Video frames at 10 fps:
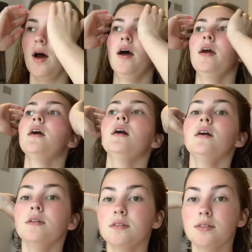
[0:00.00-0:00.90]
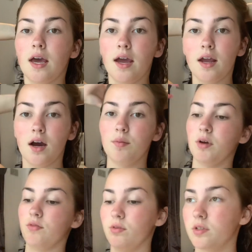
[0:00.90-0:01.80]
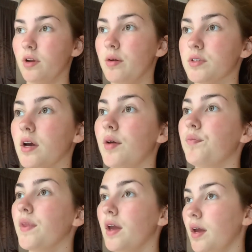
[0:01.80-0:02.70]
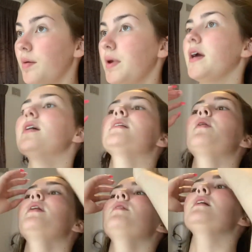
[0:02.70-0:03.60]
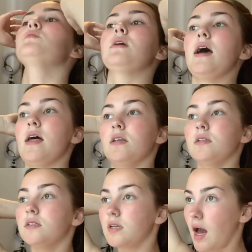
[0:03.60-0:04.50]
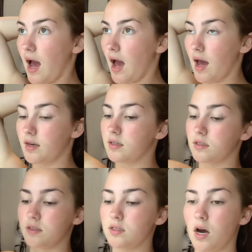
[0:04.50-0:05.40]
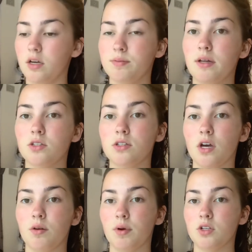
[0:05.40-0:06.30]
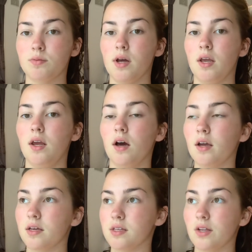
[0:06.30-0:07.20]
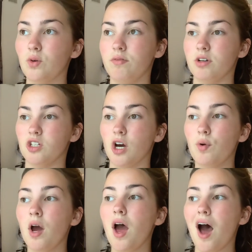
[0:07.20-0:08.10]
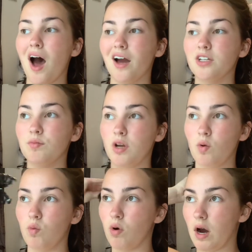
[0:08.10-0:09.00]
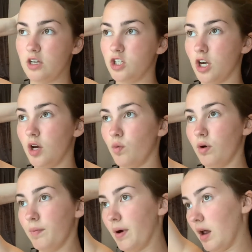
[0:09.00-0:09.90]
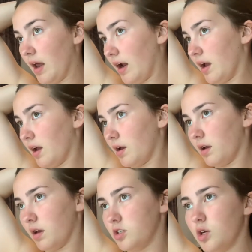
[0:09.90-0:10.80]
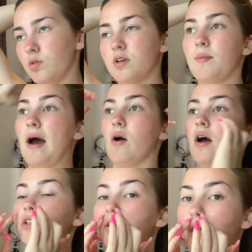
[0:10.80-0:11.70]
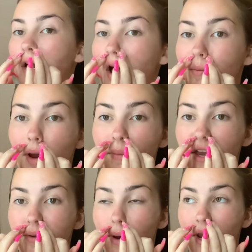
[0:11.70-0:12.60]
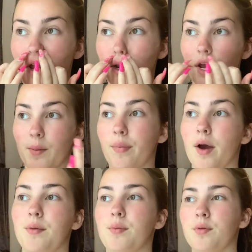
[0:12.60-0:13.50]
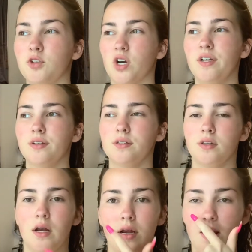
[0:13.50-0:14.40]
I can't say I'm looking forward to an app tonight because I went out last weekend and I spent so much money, like it's not even a joke. I don't know what I do, but like as soon as I'm out, I just think I'm like made of money and like buy people with drinks, like,